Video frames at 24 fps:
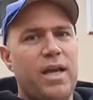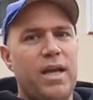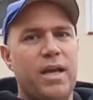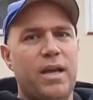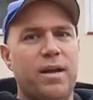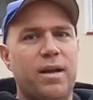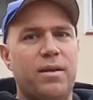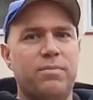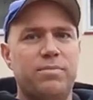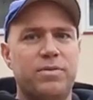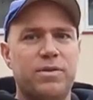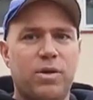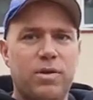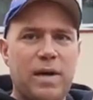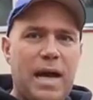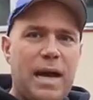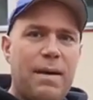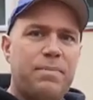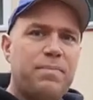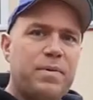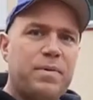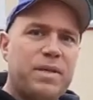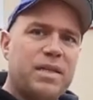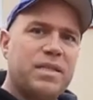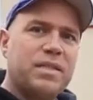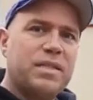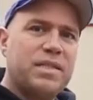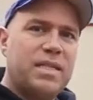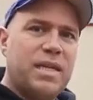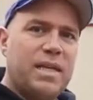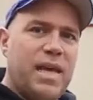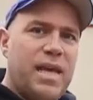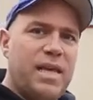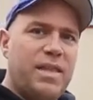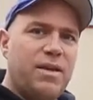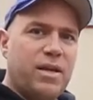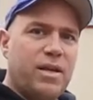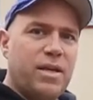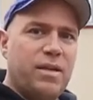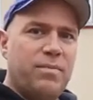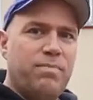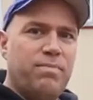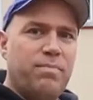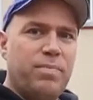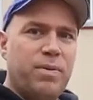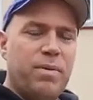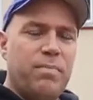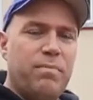And I'm so happy because today they're
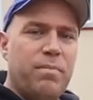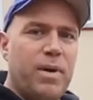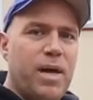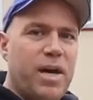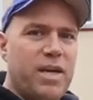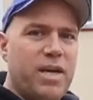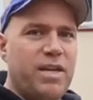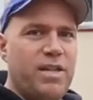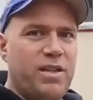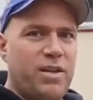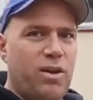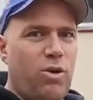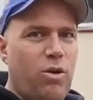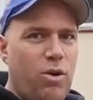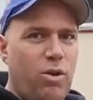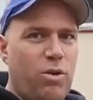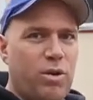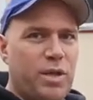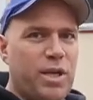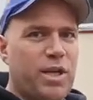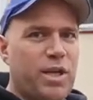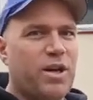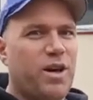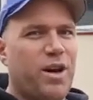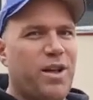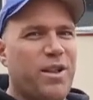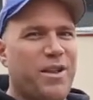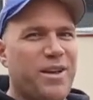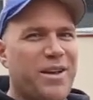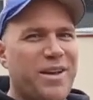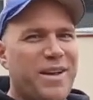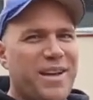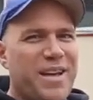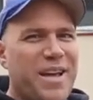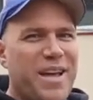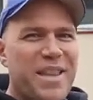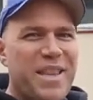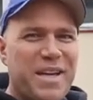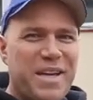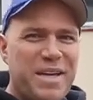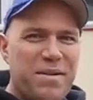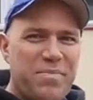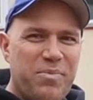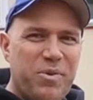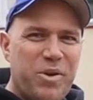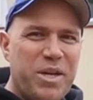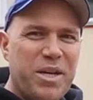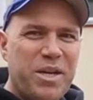gonna put mud in the hole, they call it.
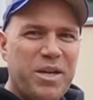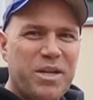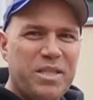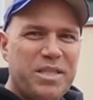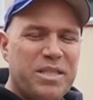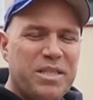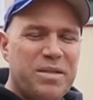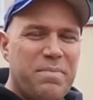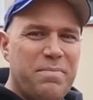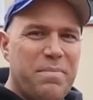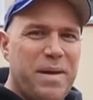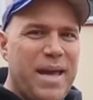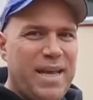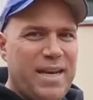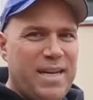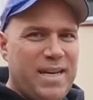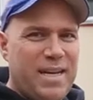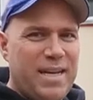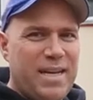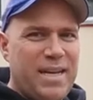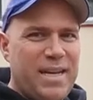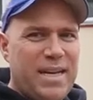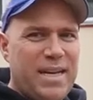They're gonna bring cement.